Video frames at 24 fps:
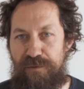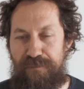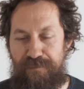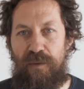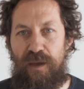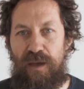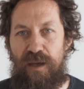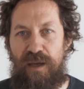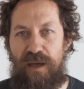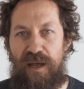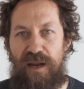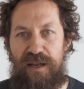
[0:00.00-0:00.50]

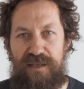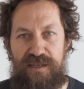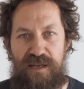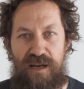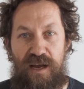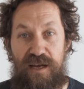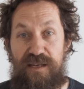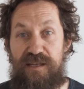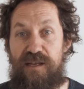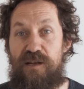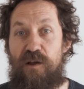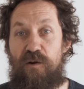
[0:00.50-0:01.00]
And it's a
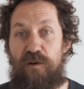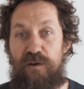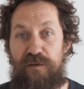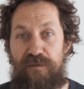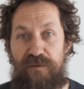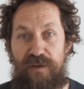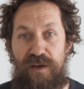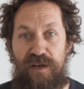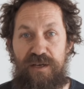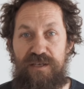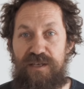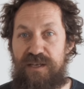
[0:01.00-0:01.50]
nice long
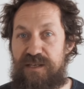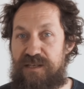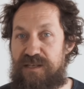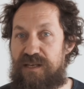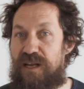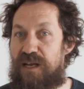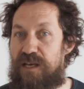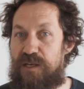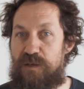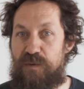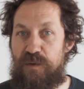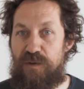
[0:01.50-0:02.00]
finish, it
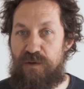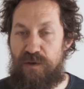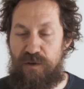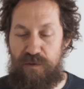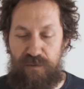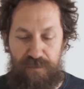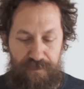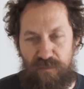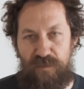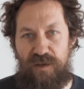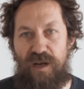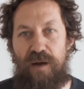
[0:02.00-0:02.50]
stays with
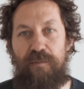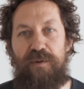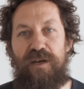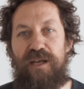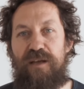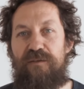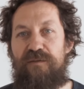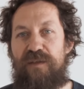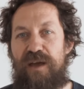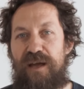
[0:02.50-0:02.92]
you. So I'm gonna give